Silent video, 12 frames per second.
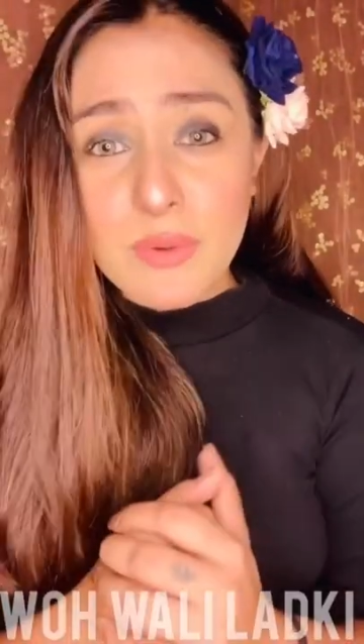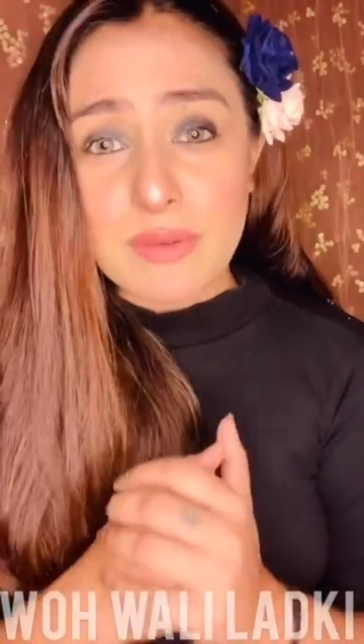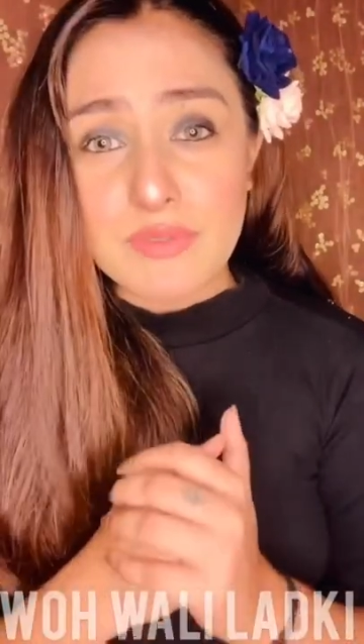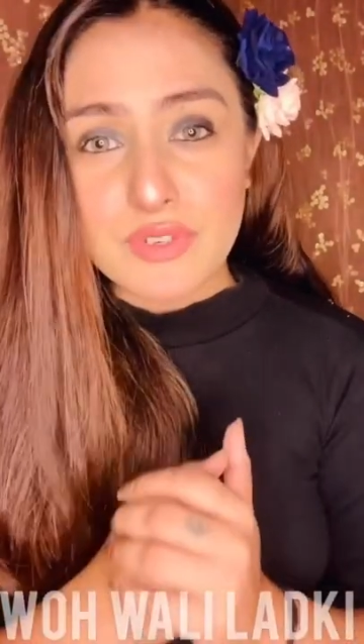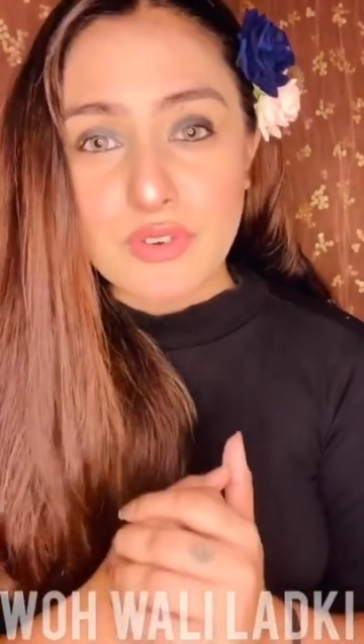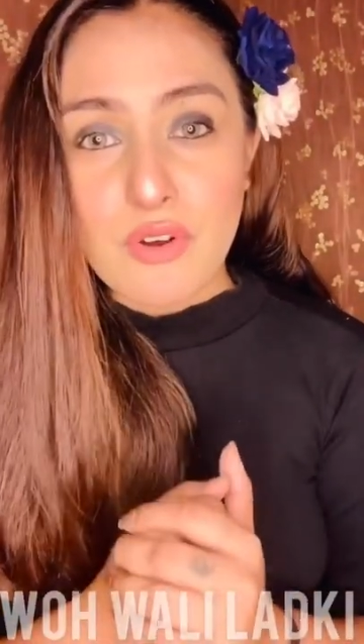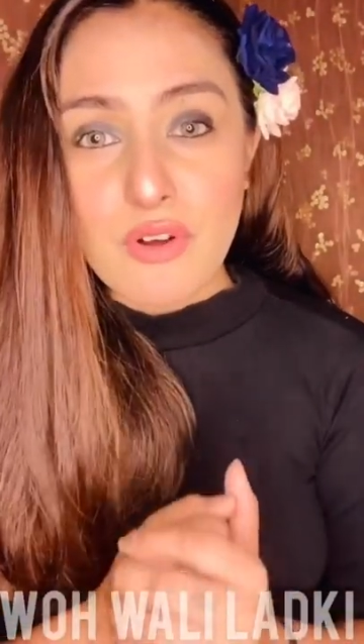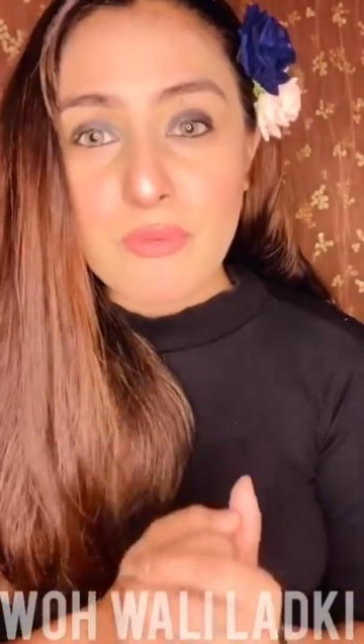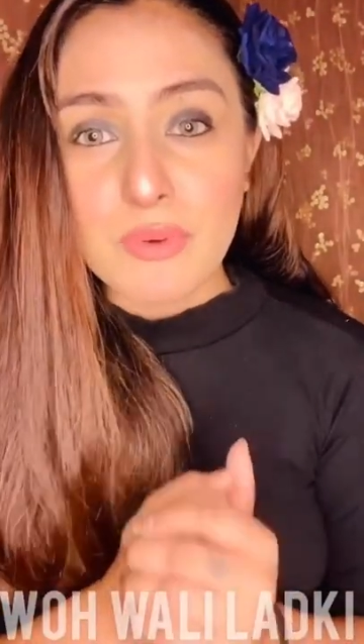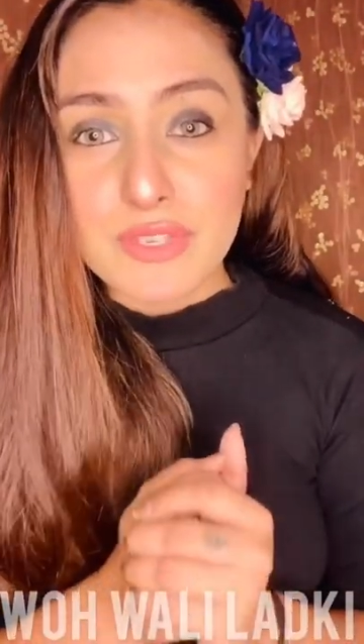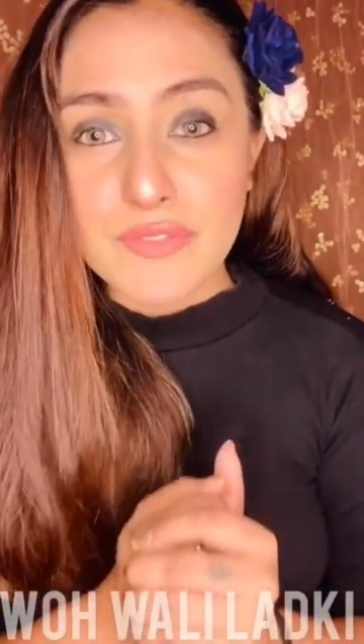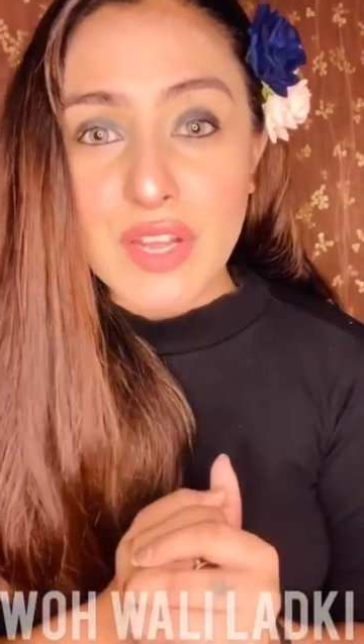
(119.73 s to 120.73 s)
I'm sure
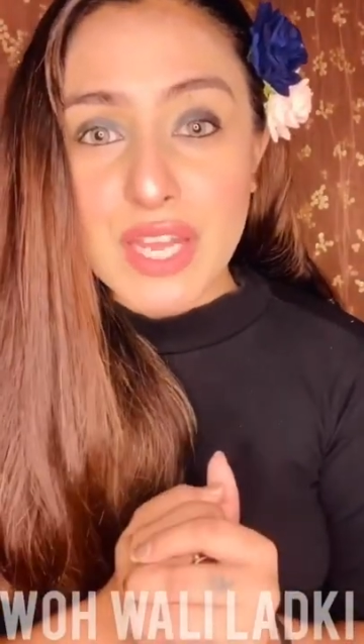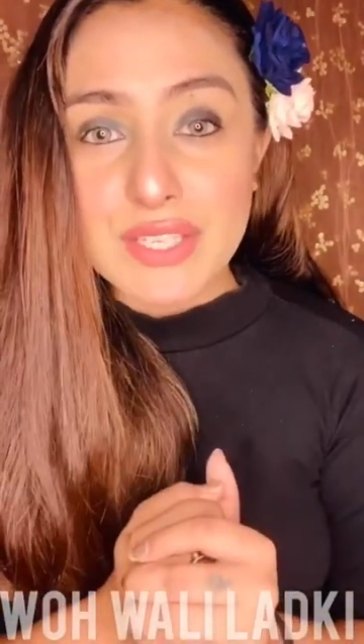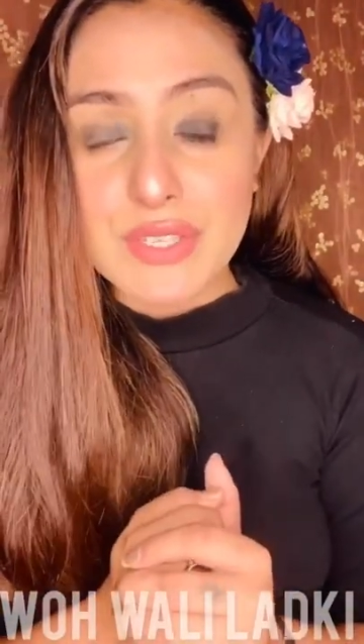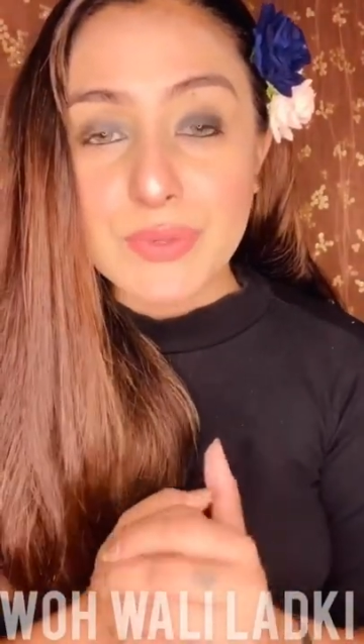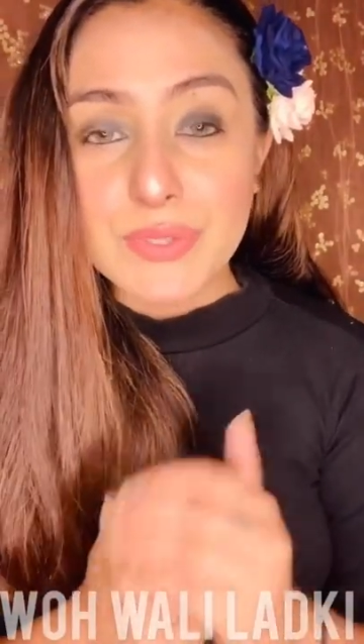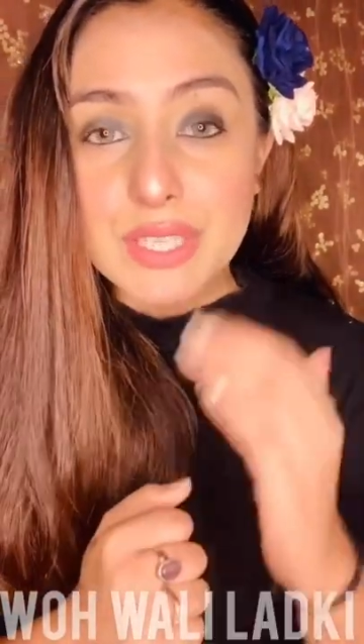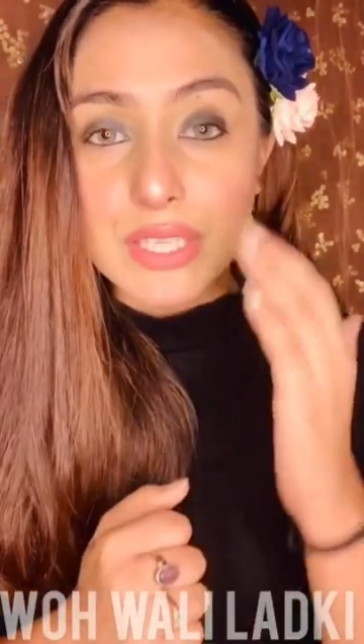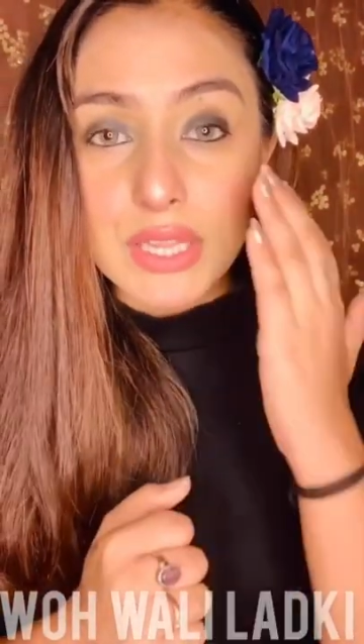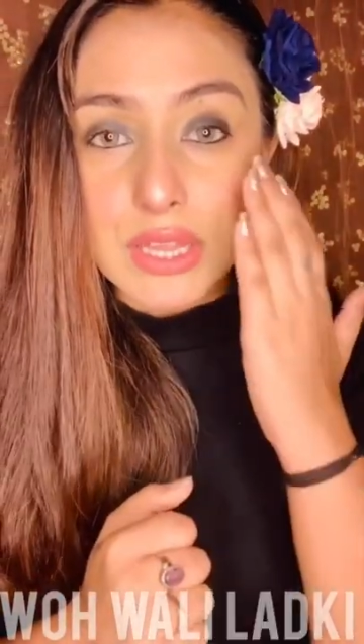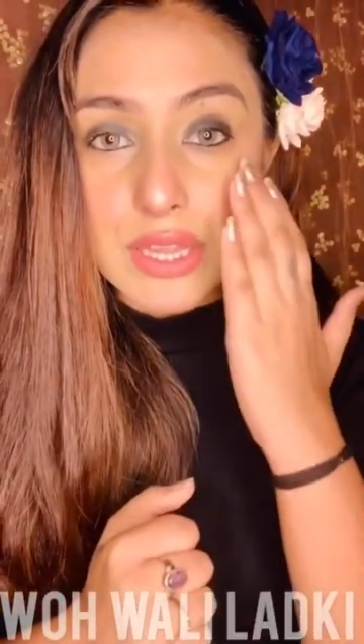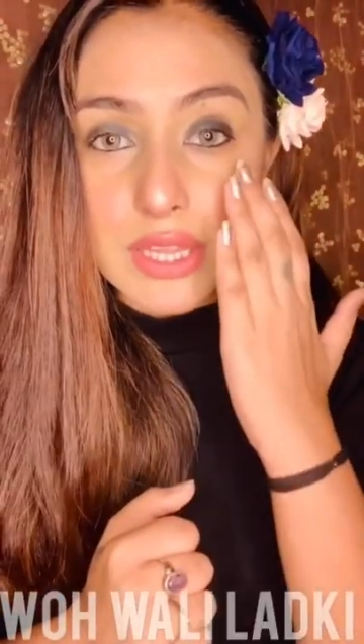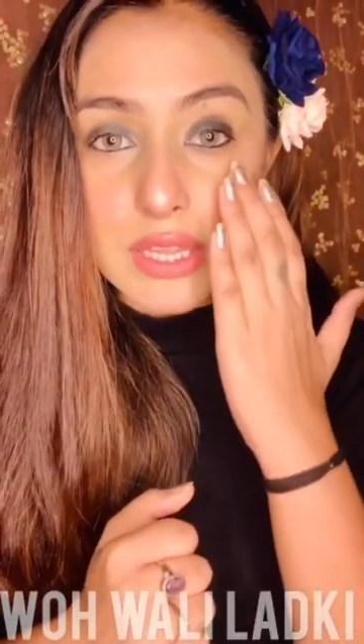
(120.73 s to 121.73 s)
most of you guys know that
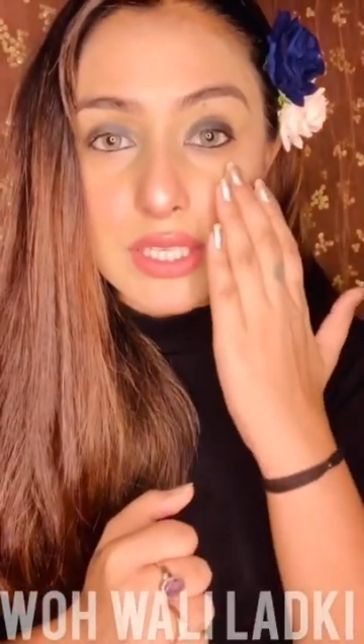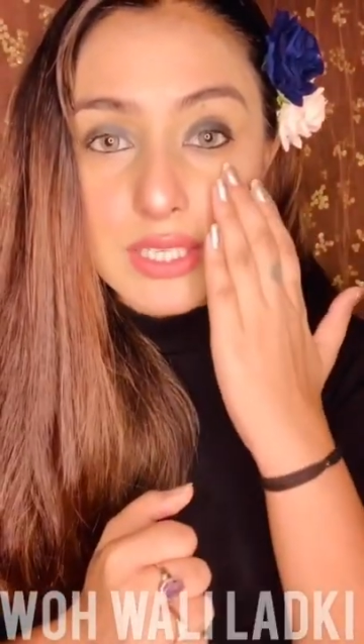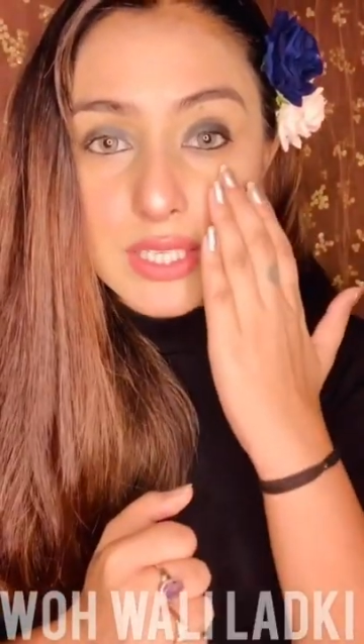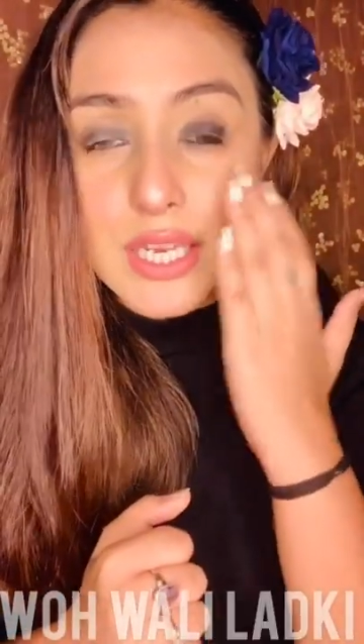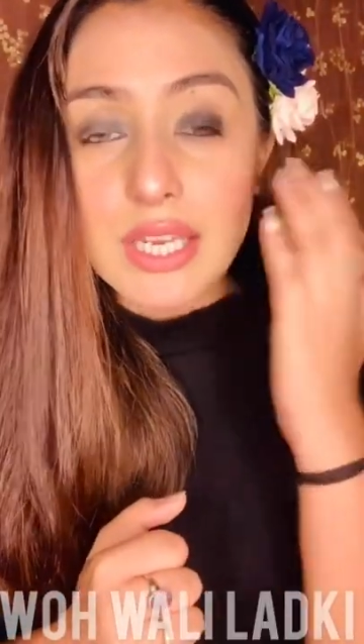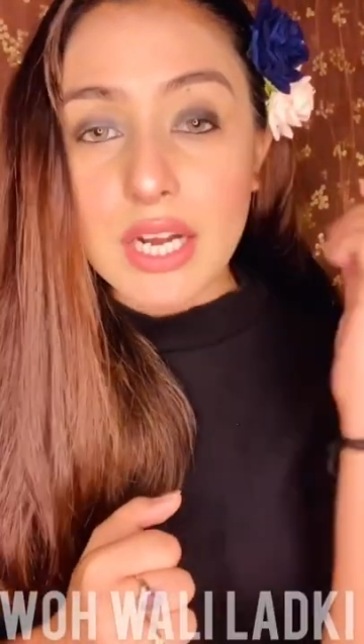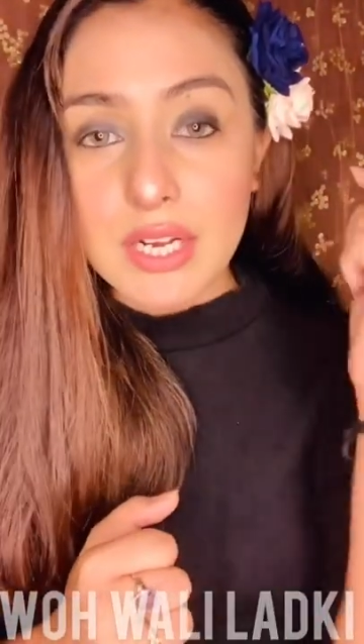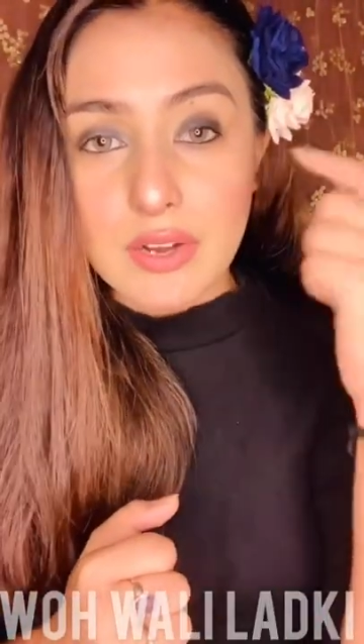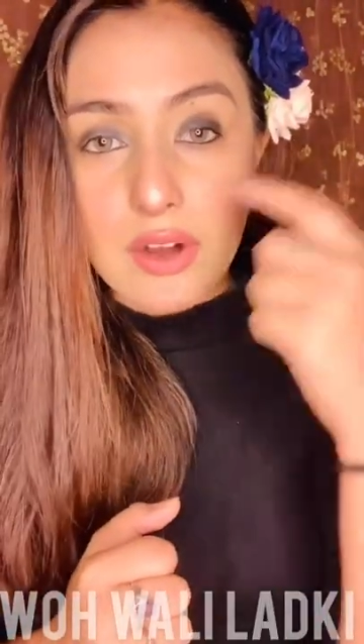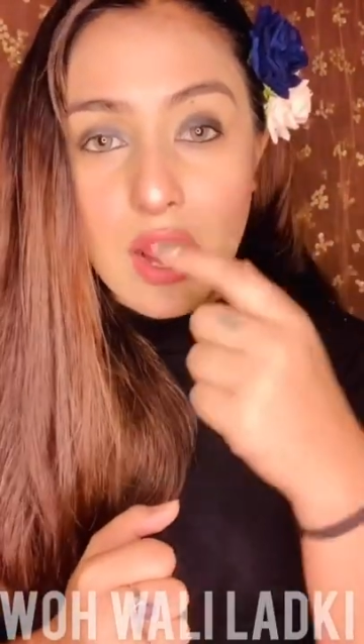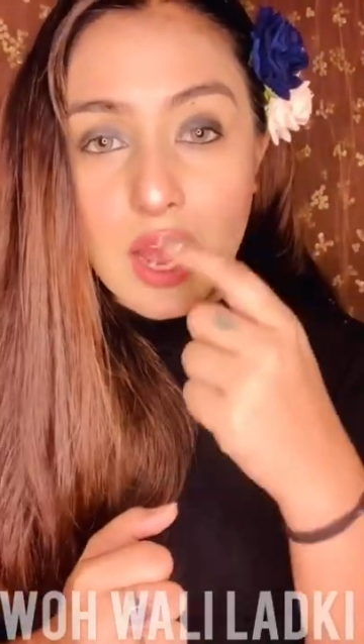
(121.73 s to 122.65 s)
the skin under our